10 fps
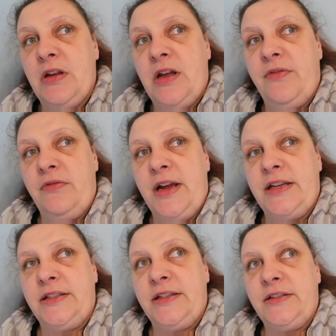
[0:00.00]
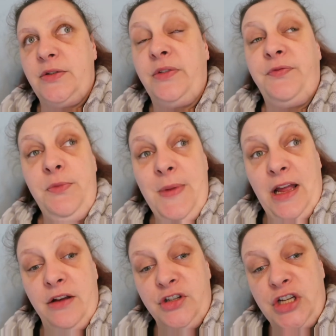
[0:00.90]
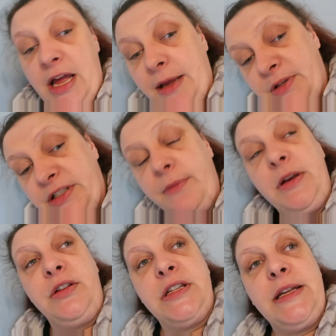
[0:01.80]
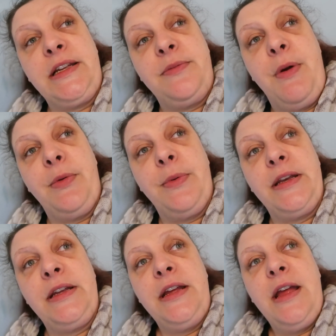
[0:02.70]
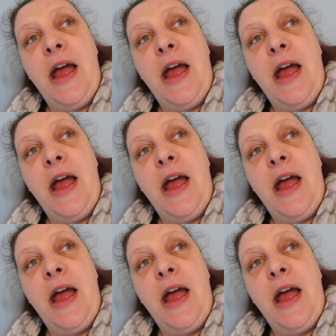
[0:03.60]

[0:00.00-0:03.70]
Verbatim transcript: have a rest. So I filmed my Conan chat, I'm just uploading it at the moment,